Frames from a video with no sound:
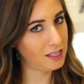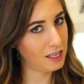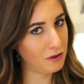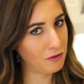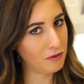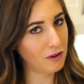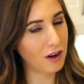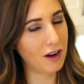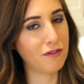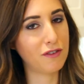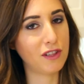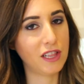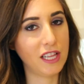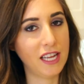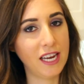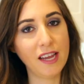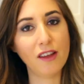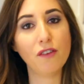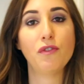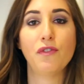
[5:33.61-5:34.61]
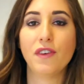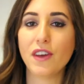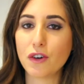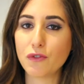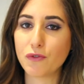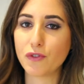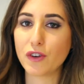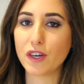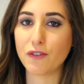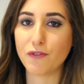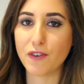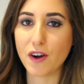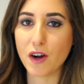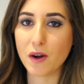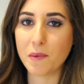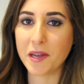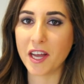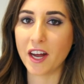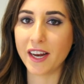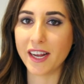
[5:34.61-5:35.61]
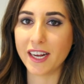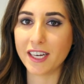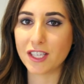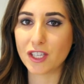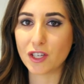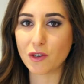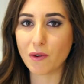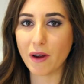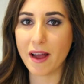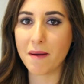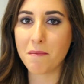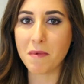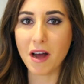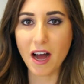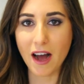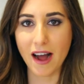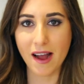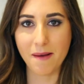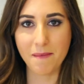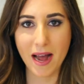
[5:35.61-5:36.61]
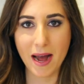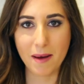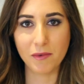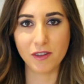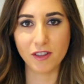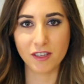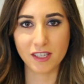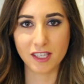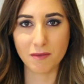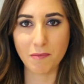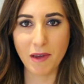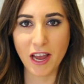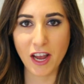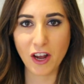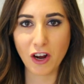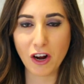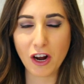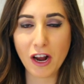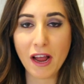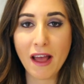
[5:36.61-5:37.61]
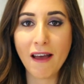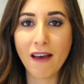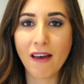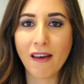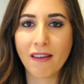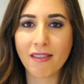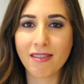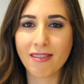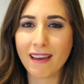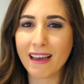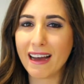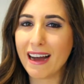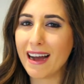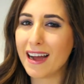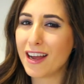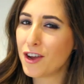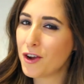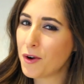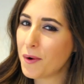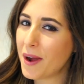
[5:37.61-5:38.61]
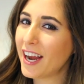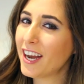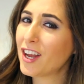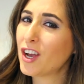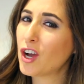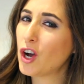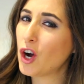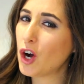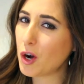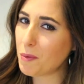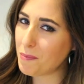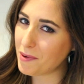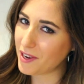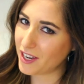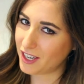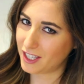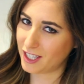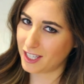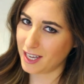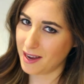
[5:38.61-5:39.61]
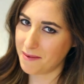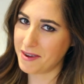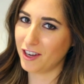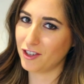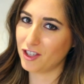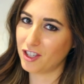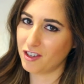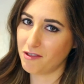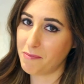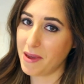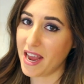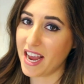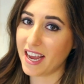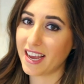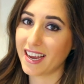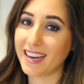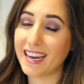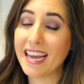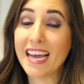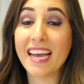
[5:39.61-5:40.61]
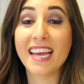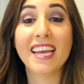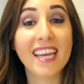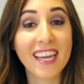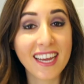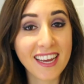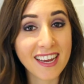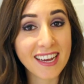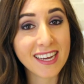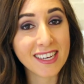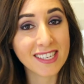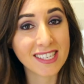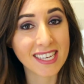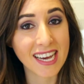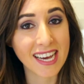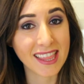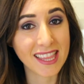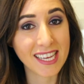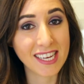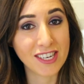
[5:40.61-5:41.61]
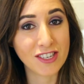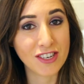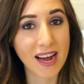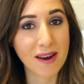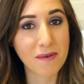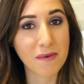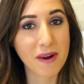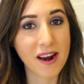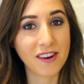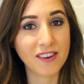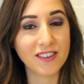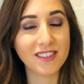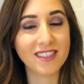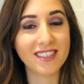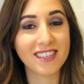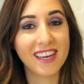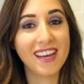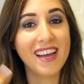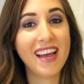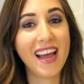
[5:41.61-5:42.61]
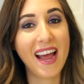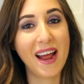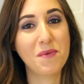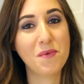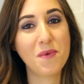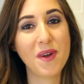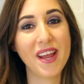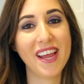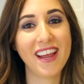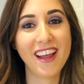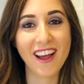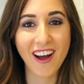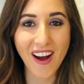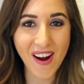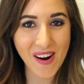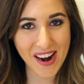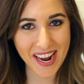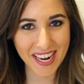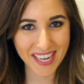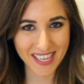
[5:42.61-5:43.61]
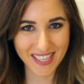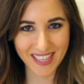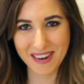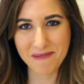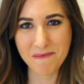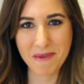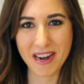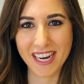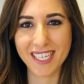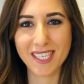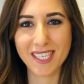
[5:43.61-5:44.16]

involve cleaning, feel free to follow me on Instagram. I'm at Melissa Maker. The guy who ate copious amounts of bacon, he is at the Chad Reynolds and we are at Clean My